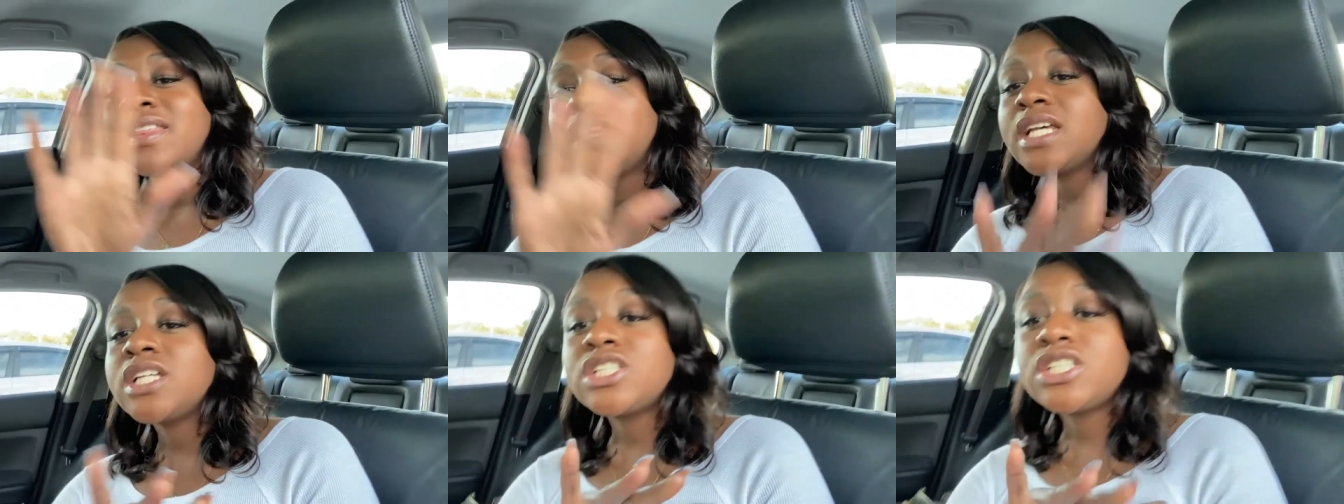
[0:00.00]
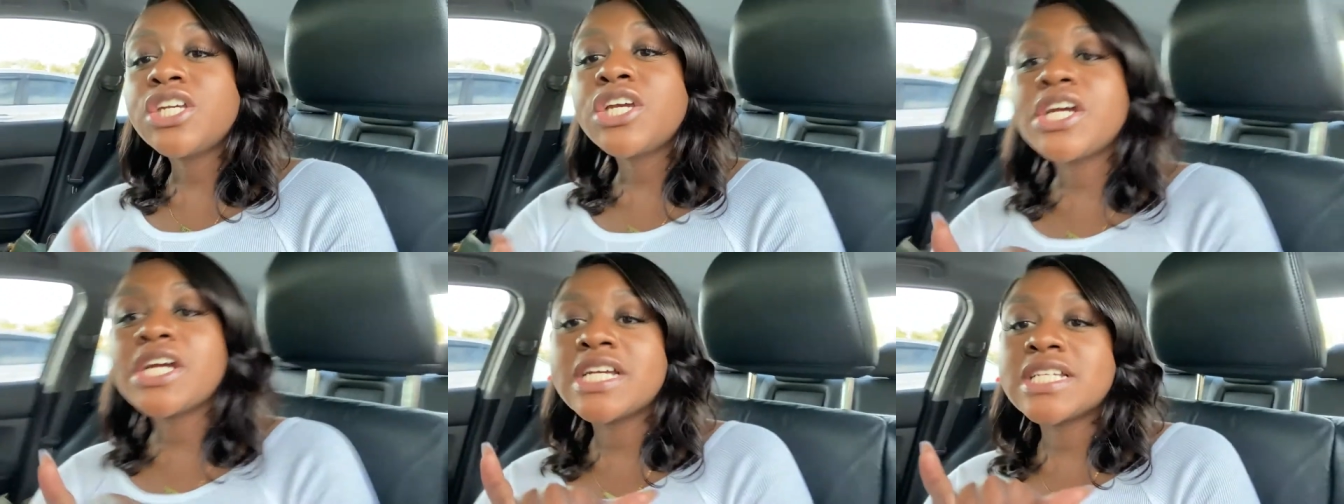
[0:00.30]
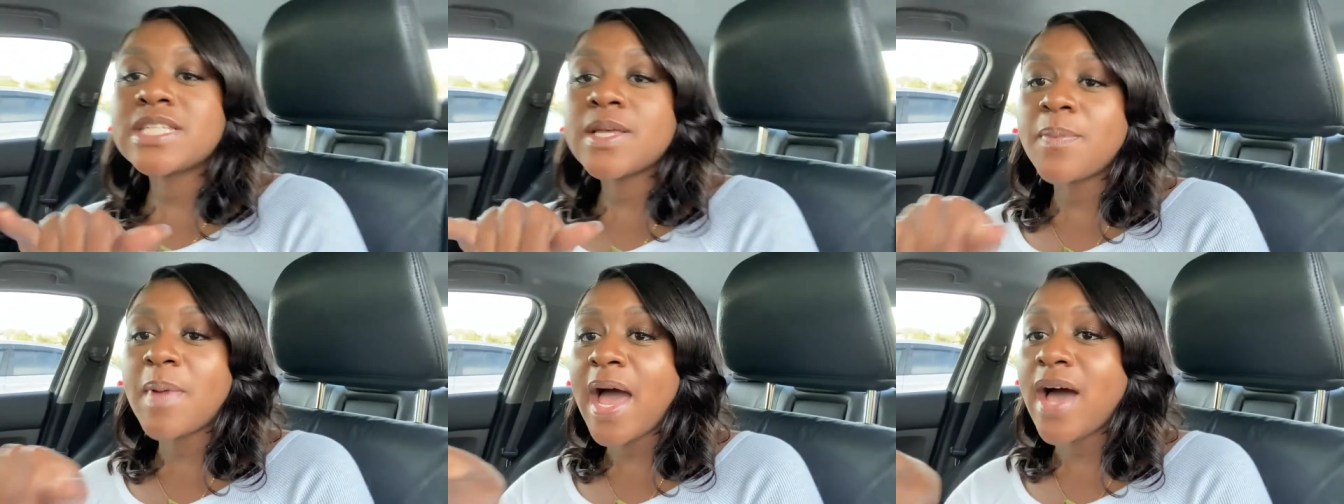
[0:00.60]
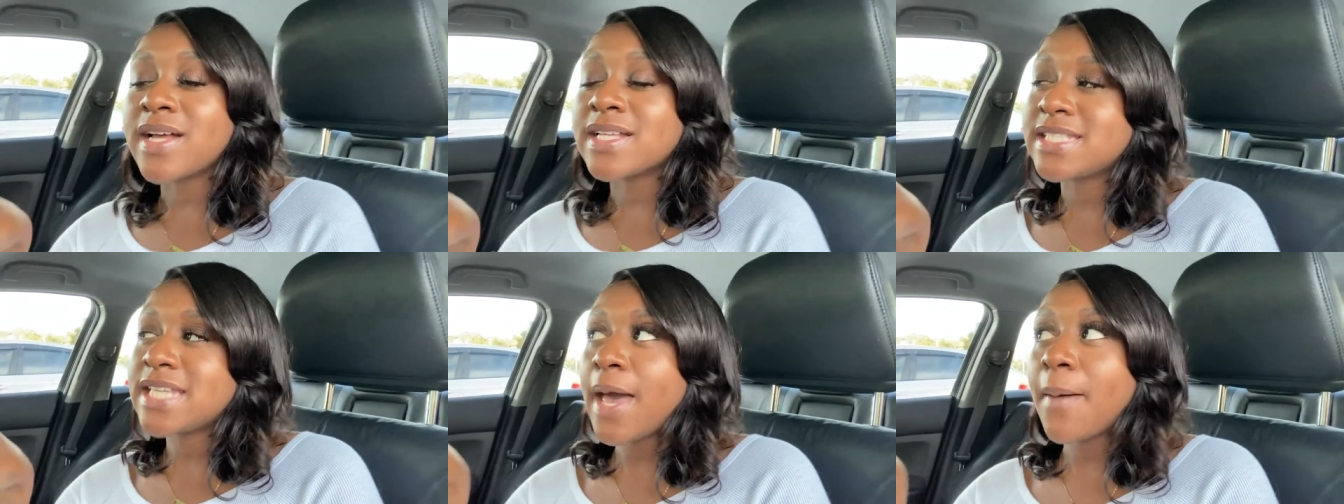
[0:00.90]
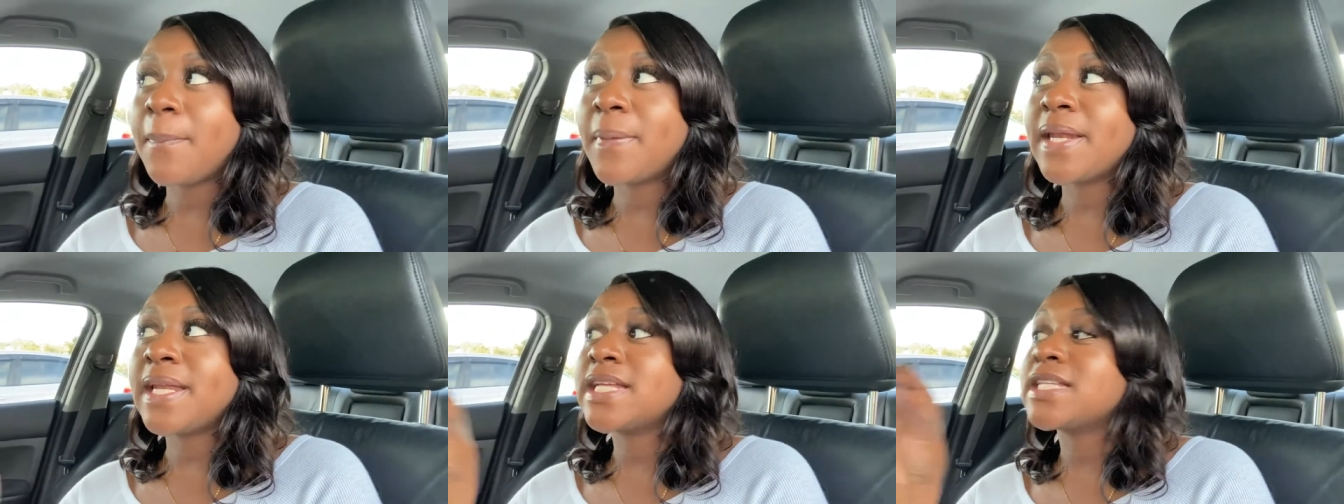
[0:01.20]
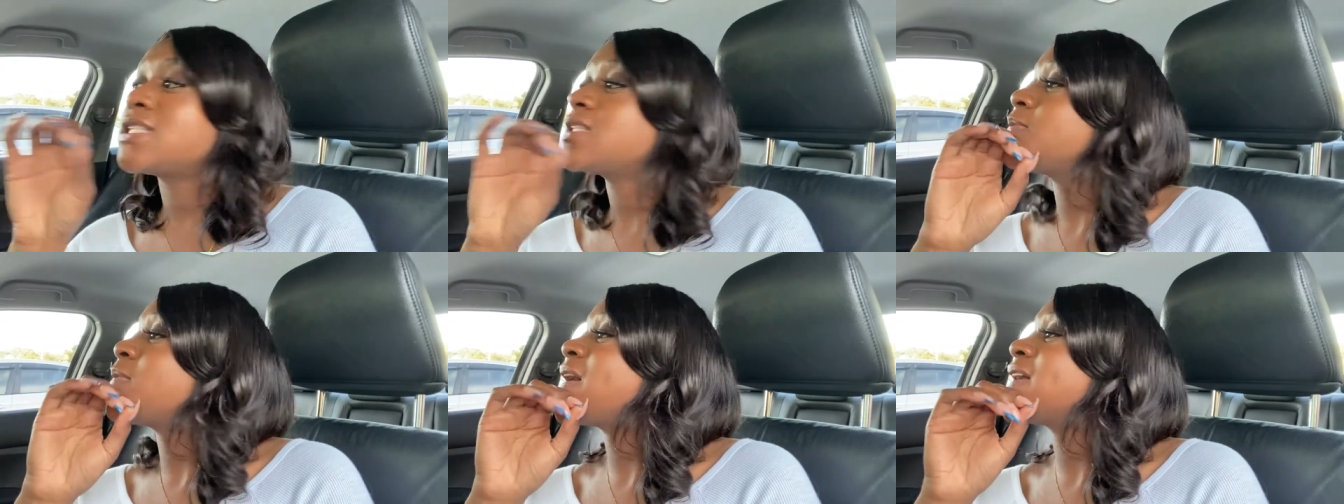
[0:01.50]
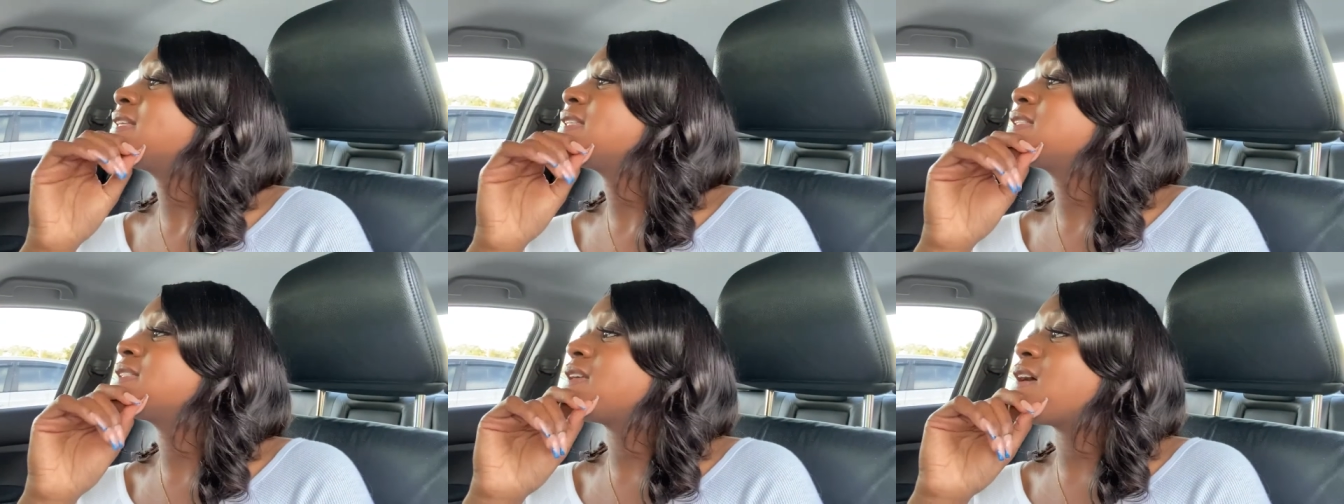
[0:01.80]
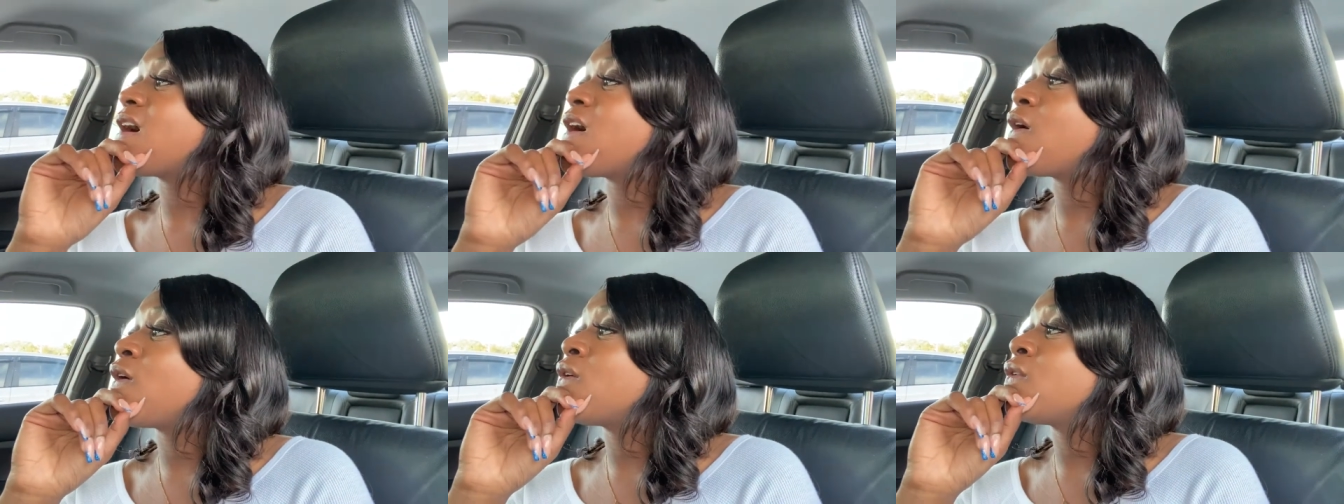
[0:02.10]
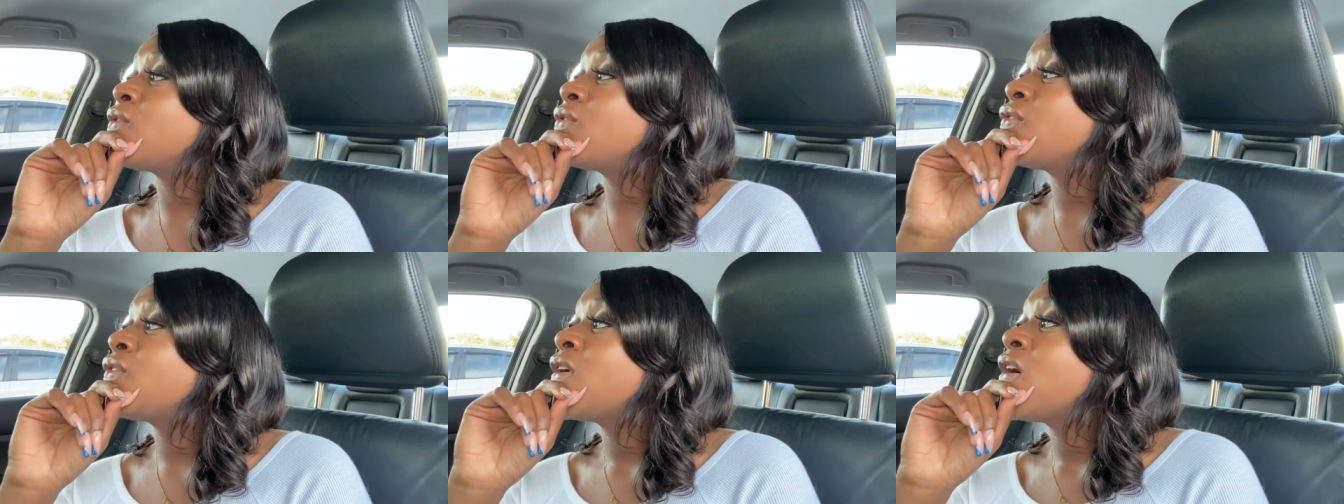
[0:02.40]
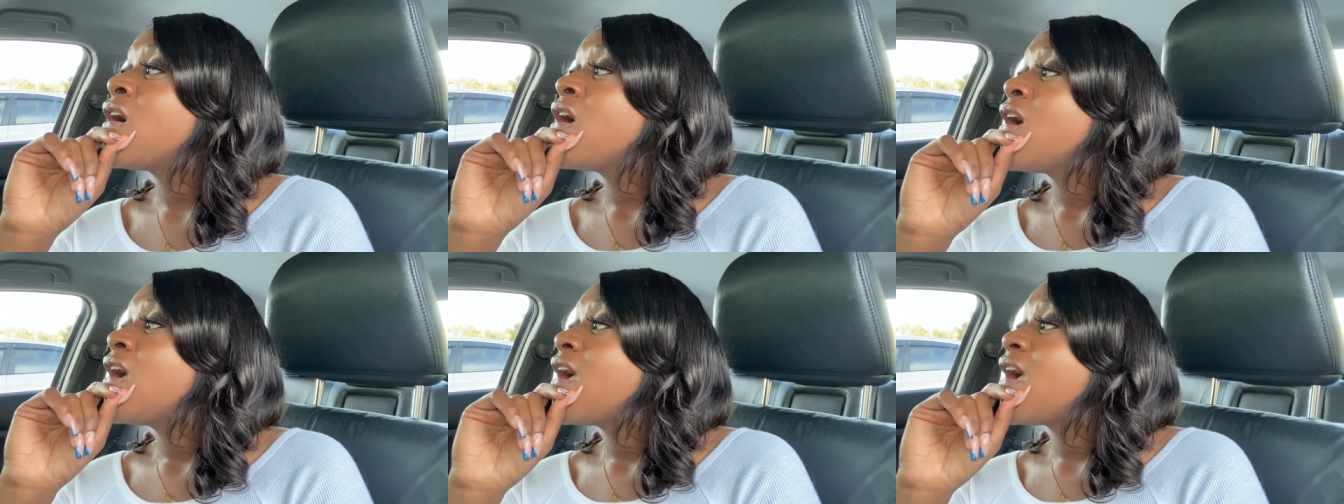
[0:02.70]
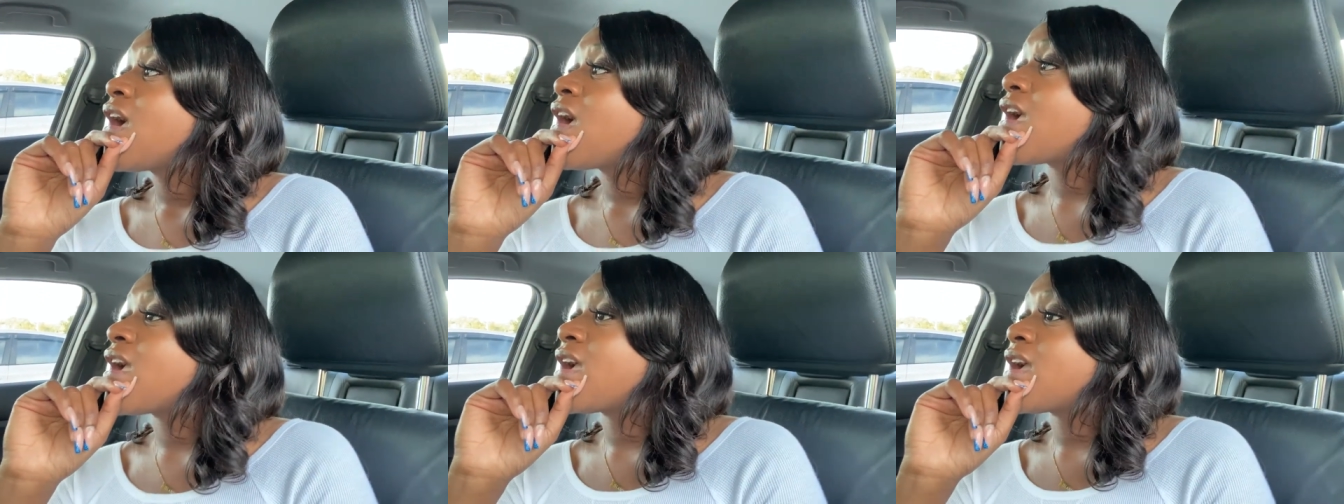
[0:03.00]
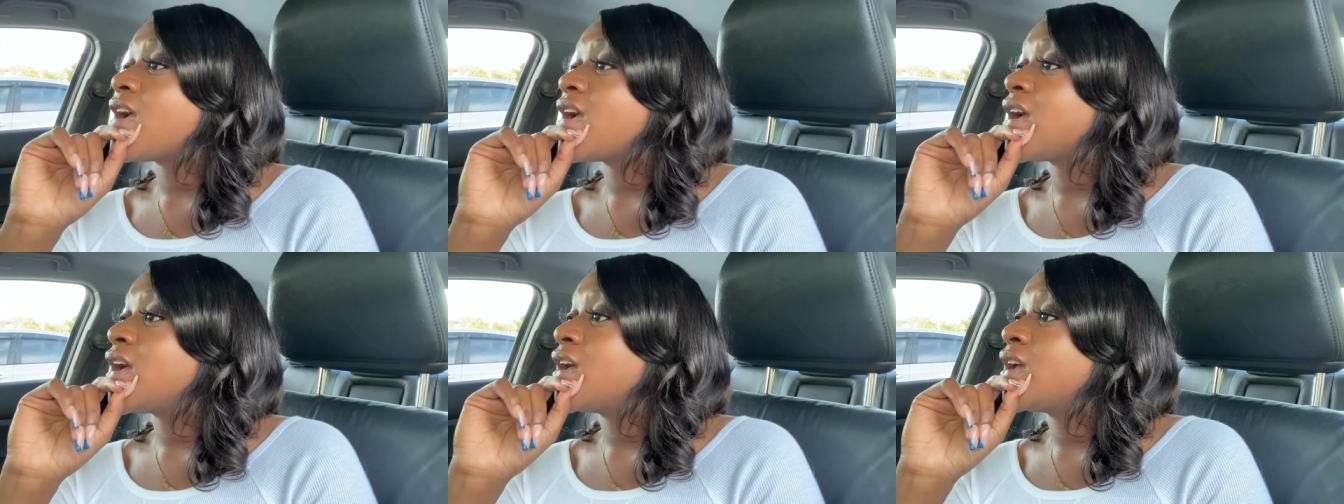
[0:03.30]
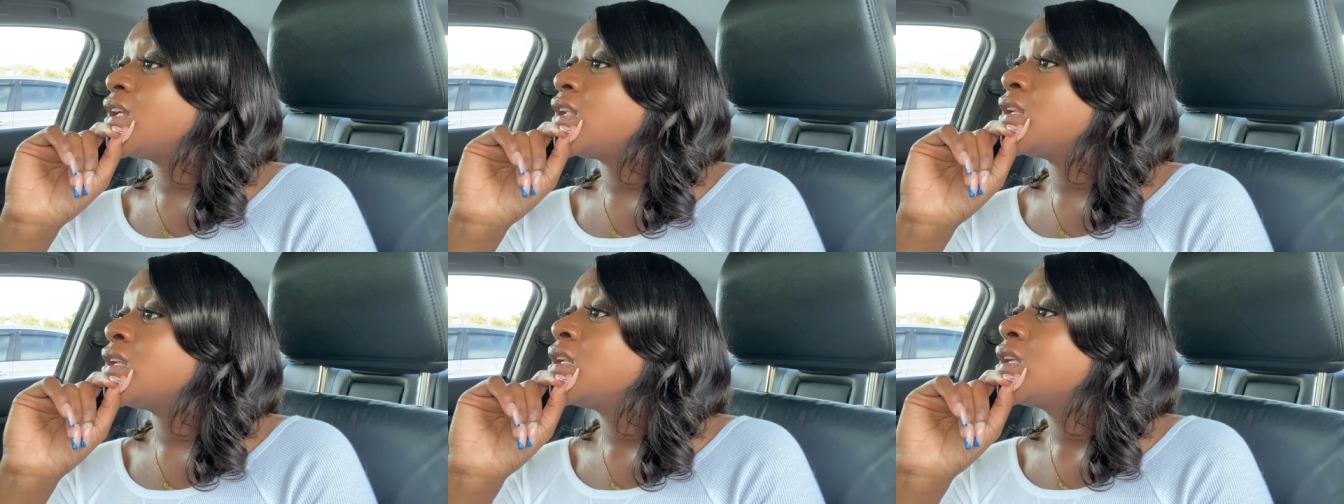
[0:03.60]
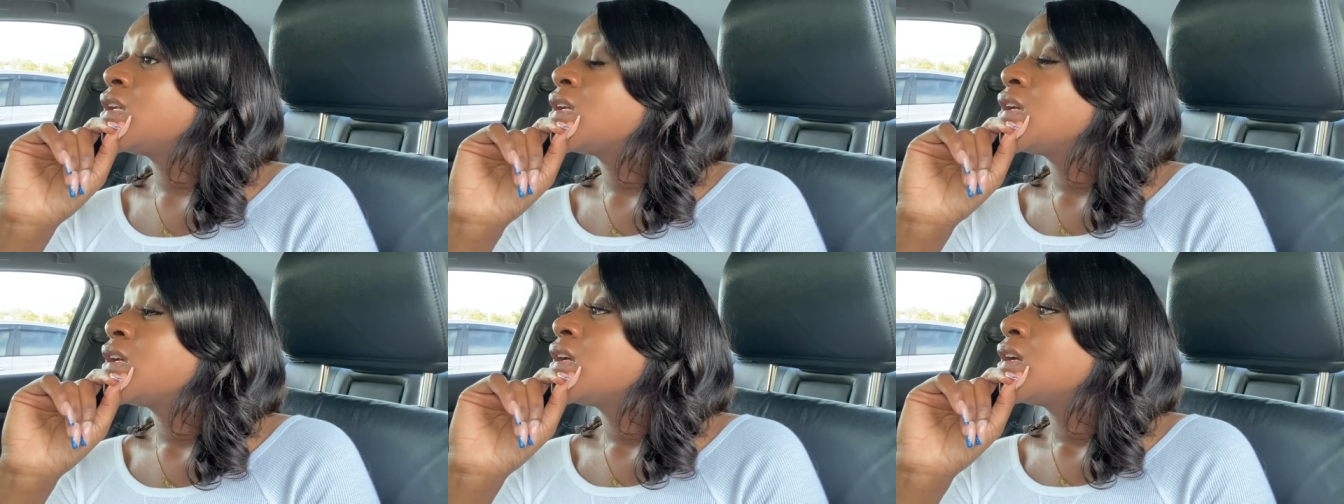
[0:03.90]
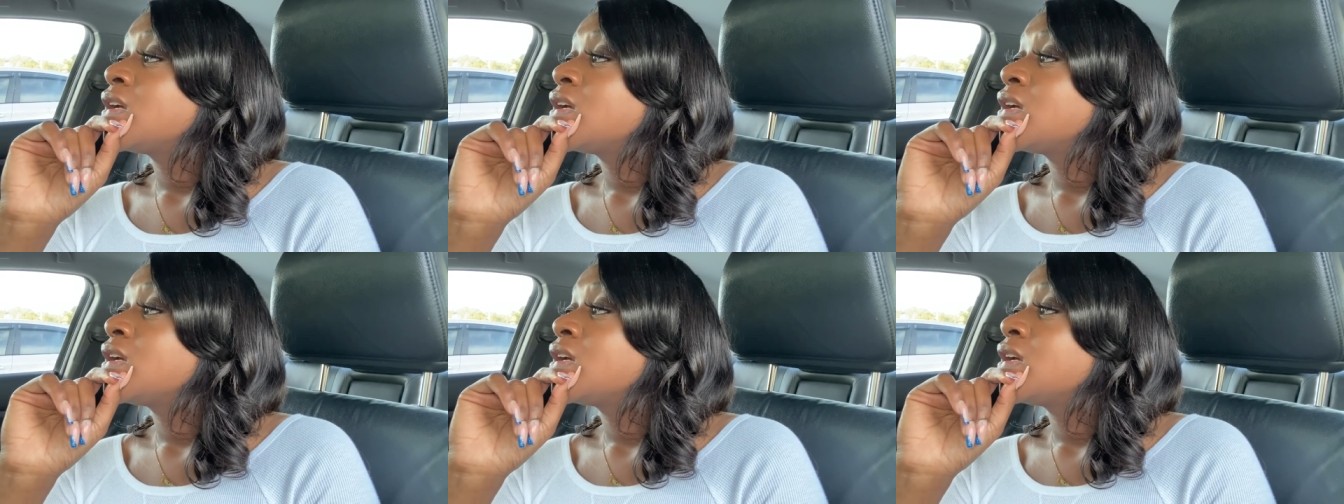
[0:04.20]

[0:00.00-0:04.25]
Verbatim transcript: This year is about tapping into myself and